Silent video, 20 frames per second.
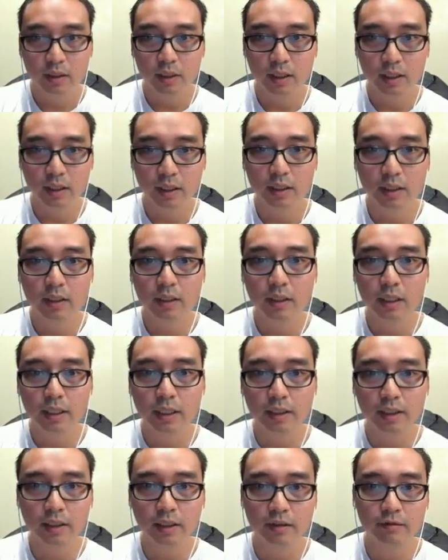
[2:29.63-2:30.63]
And
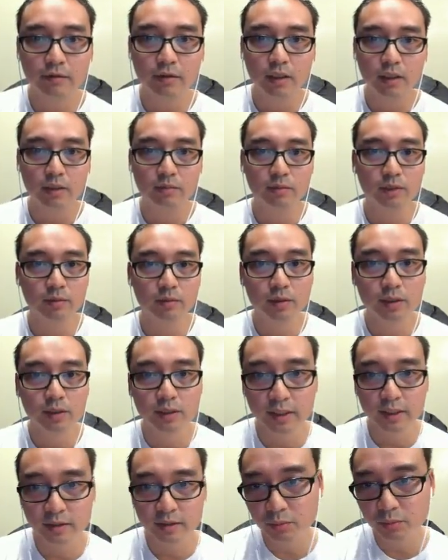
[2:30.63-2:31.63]
I gave some
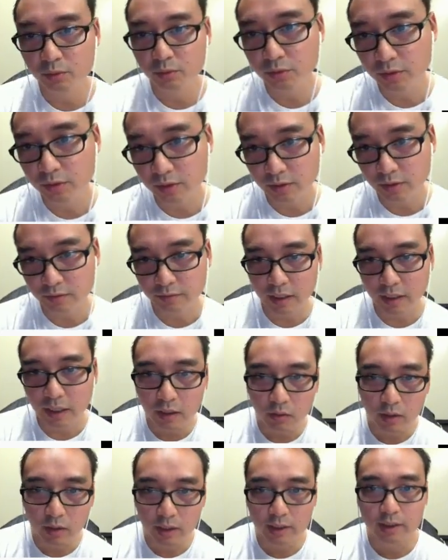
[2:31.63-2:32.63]
examples of
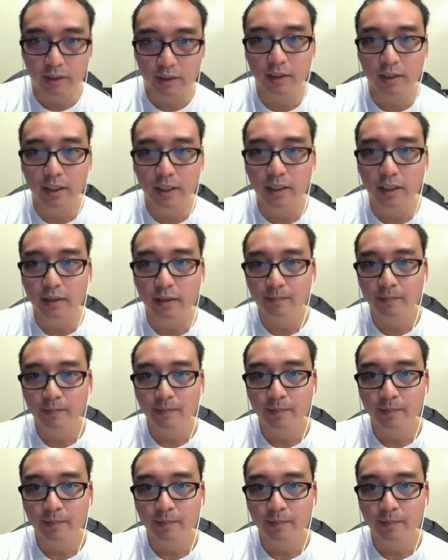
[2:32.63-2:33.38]
how I did that